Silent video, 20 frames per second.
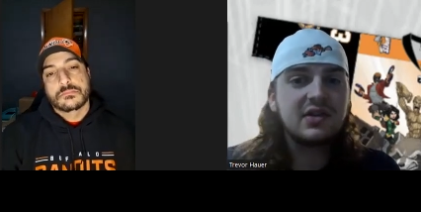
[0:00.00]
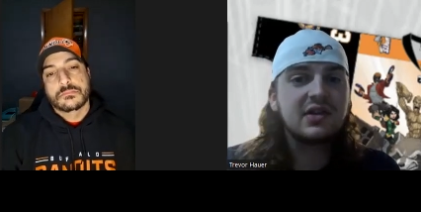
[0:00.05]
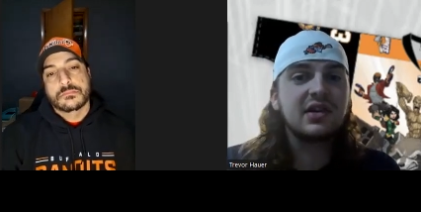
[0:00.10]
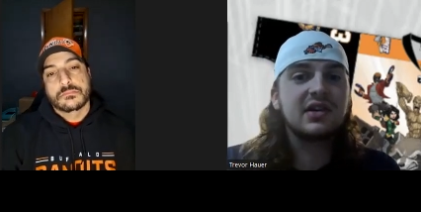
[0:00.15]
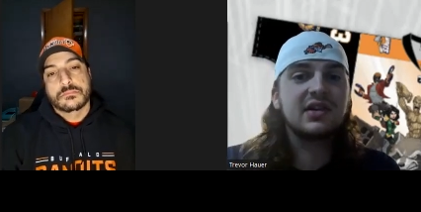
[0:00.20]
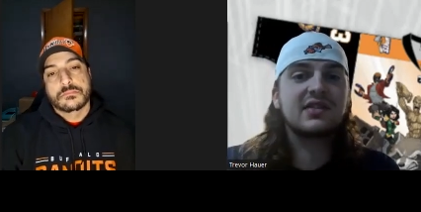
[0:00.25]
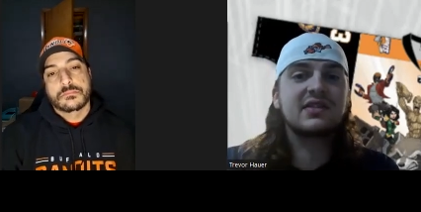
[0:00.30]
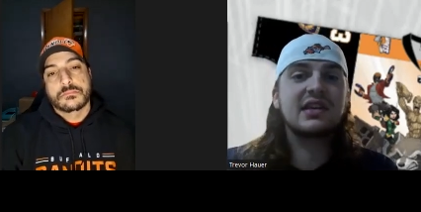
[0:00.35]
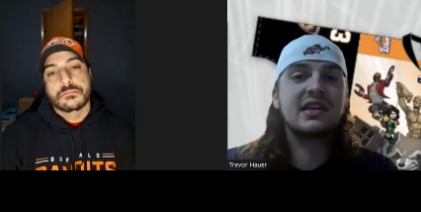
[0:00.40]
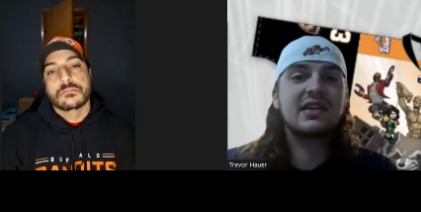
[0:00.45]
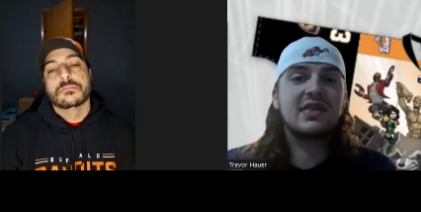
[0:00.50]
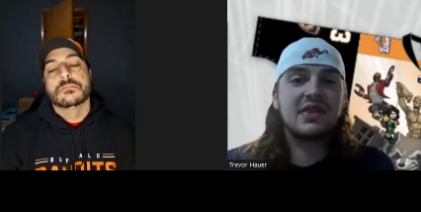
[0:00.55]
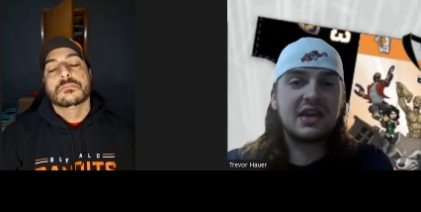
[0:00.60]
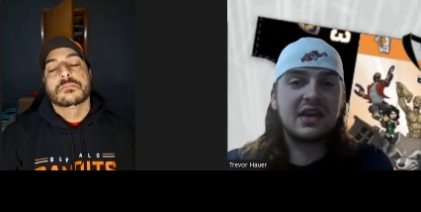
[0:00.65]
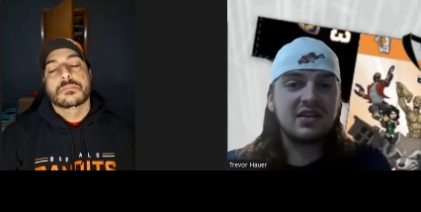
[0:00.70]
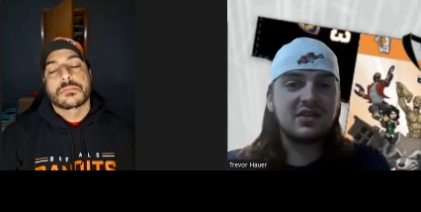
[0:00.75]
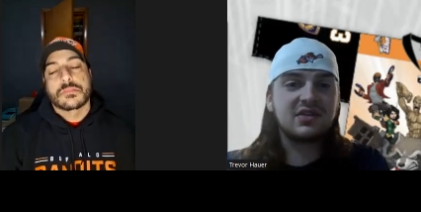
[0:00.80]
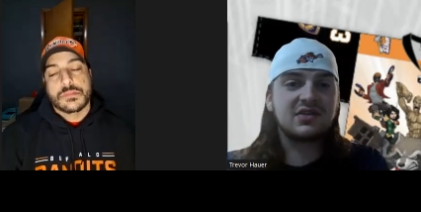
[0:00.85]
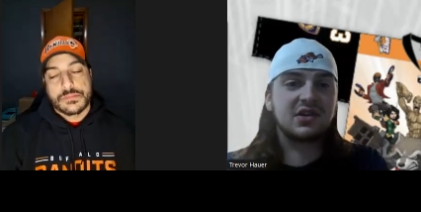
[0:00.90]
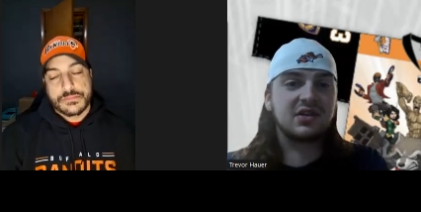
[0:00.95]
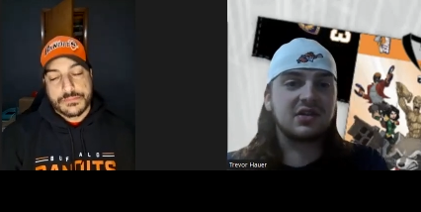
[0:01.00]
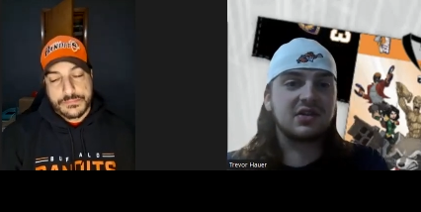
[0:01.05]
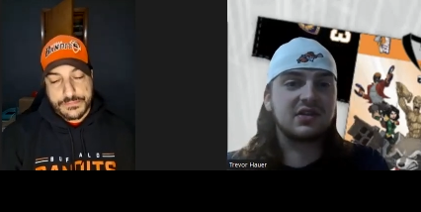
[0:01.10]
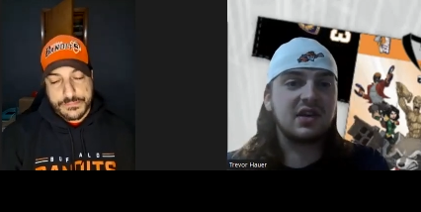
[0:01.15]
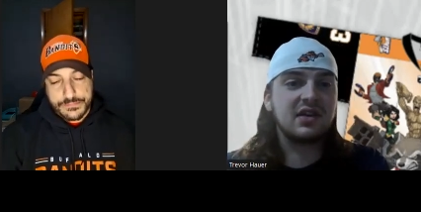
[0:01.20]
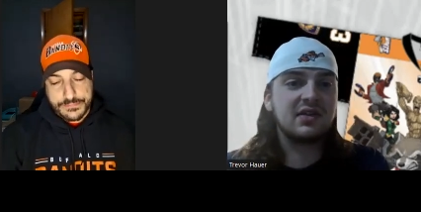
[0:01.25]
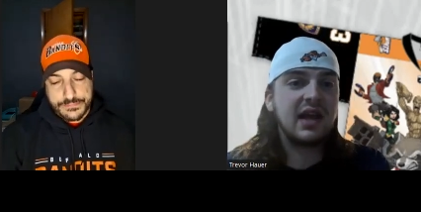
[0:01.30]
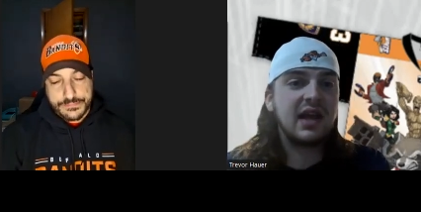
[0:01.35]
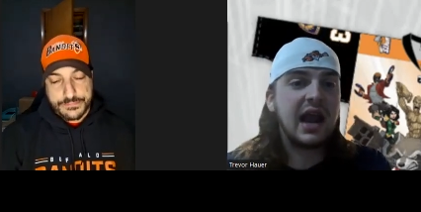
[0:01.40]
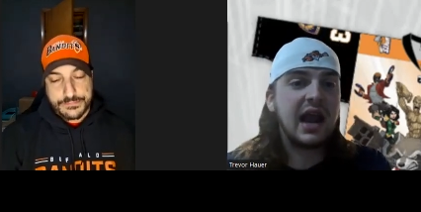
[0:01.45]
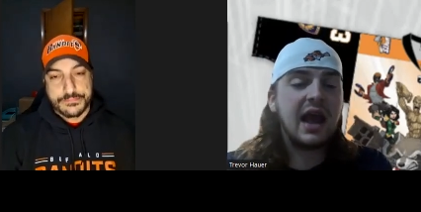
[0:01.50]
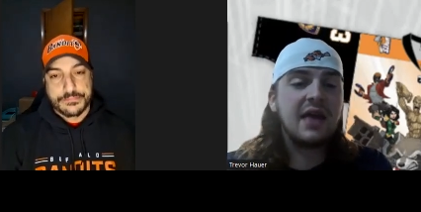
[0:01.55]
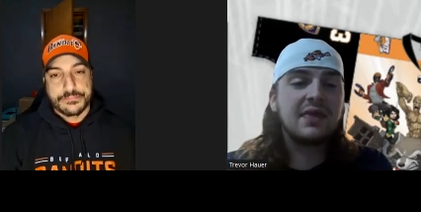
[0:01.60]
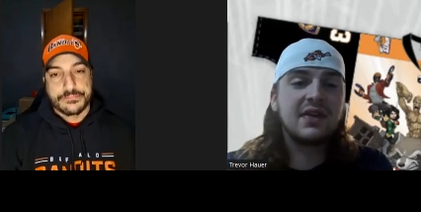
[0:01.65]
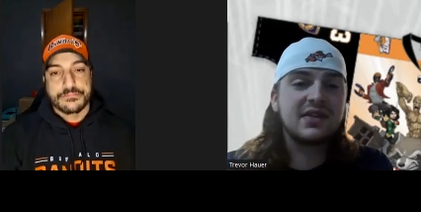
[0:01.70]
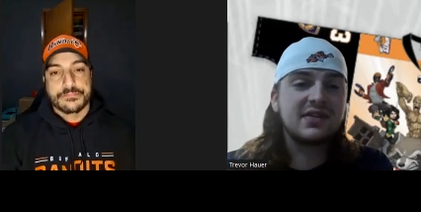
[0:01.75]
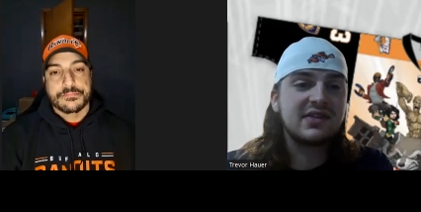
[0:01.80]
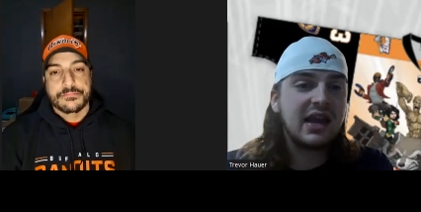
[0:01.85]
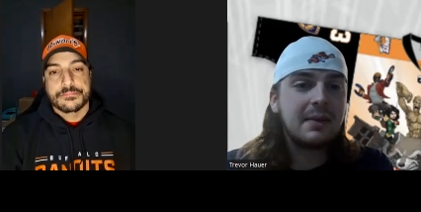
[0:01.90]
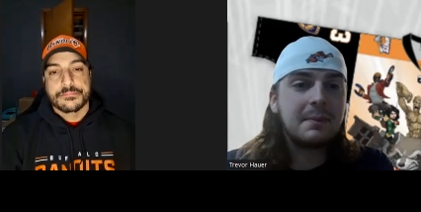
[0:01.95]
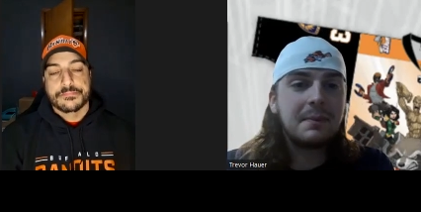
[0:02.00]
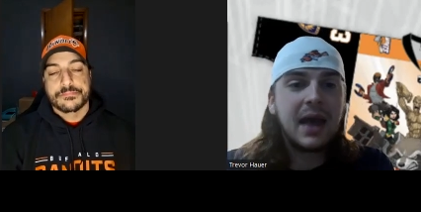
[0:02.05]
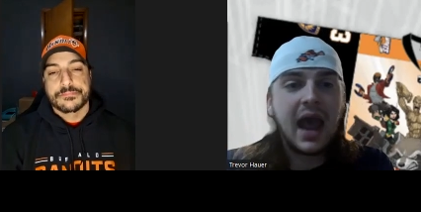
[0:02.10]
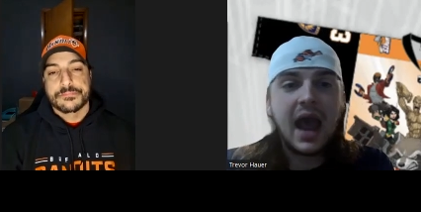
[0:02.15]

Speaker 1: You're going to see these jerseys and the St.